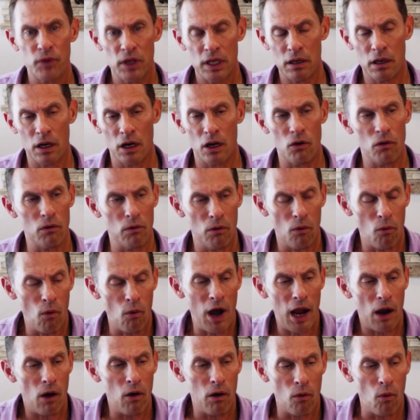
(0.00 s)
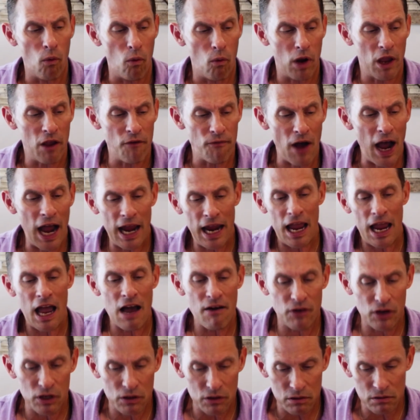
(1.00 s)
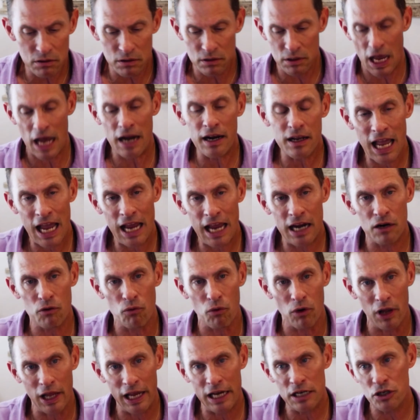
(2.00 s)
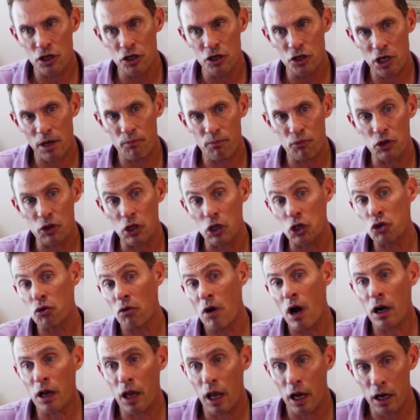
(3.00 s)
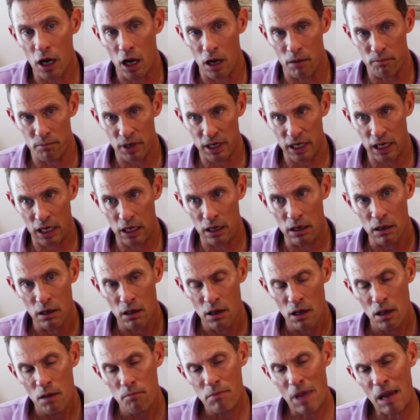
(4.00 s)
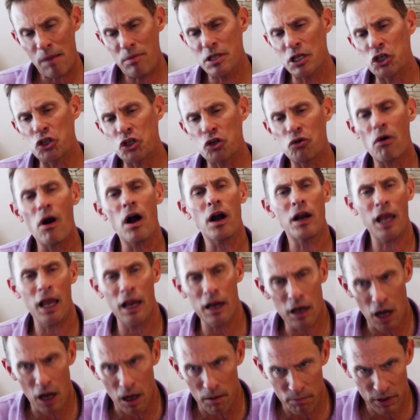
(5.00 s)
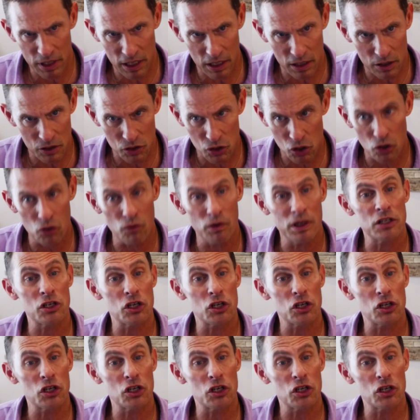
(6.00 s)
if I have a dedicated relationship with a trucking company, maybe the trucking company is who